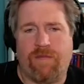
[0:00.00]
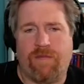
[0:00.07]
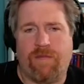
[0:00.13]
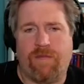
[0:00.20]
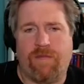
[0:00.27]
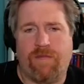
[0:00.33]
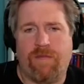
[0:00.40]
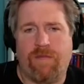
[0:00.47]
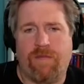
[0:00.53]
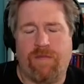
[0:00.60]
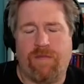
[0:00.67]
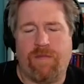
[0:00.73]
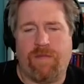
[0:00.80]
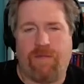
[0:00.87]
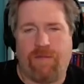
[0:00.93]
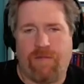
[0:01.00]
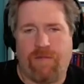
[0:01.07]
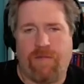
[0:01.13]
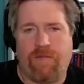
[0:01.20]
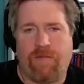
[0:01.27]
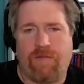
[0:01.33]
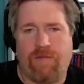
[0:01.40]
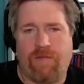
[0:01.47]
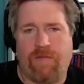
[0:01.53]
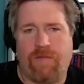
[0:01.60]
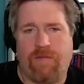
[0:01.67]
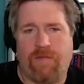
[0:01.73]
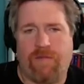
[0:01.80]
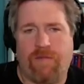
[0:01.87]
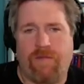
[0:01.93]

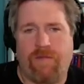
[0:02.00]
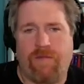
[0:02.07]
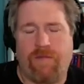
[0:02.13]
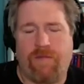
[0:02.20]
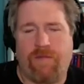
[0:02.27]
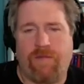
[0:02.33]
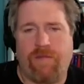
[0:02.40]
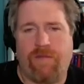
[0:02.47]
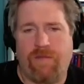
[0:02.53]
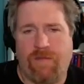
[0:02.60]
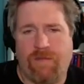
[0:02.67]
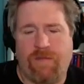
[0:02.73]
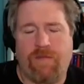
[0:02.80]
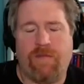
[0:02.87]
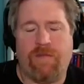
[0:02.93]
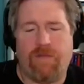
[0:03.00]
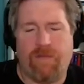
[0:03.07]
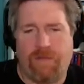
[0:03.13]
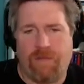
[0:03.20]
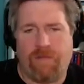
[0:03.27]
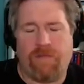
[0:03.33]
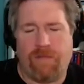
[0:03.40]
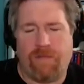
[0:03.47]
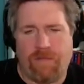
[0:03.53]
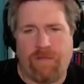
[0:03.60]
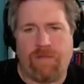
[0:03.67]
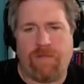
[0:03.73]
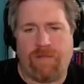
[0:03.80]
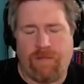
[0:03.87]
(silent)